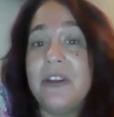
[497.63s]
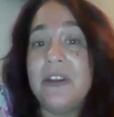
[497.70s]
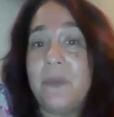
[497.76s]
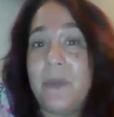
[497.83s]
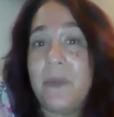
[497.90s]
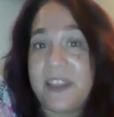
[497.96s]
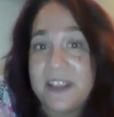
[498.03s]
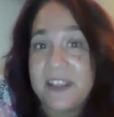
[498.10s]

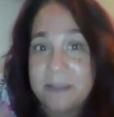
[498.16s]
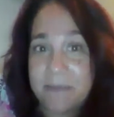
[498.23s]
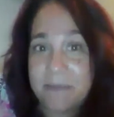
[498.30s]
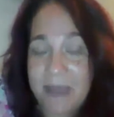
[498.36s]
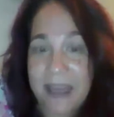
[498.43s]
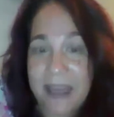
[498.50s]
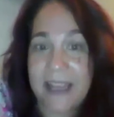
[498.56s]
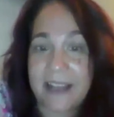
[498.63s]
with as
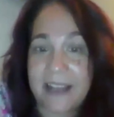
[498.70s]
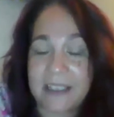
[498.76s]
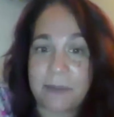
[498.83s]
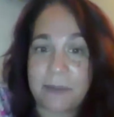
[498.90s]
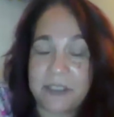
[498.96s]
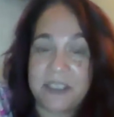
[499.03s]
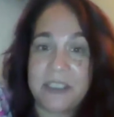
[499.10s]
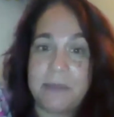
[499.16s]
many
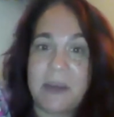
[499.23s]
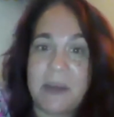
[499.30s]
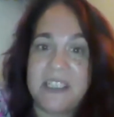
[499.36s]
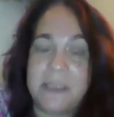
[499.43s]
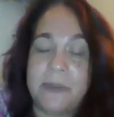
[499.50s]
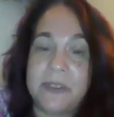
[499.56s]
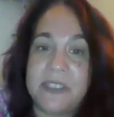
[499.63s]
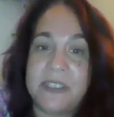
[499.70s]
experts as
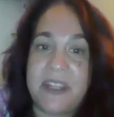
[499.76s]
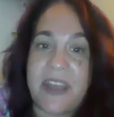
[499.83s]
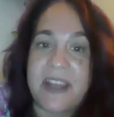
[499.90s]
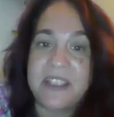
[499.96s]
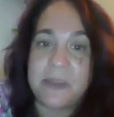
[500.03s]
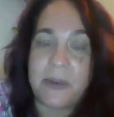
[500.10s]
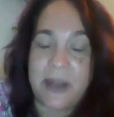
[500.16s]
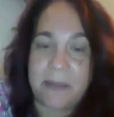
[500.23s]
possible. So
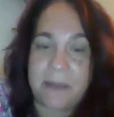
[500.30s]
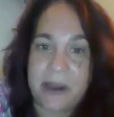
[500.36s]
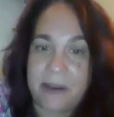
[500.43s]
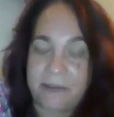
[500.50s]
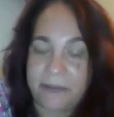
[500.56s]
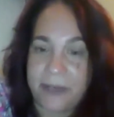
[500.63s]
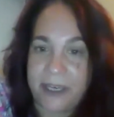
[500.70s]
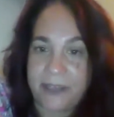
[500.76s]
that's what I'm
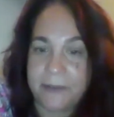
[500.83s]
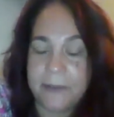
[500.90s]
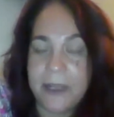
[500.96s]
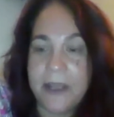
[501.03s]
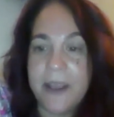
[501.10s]
offering.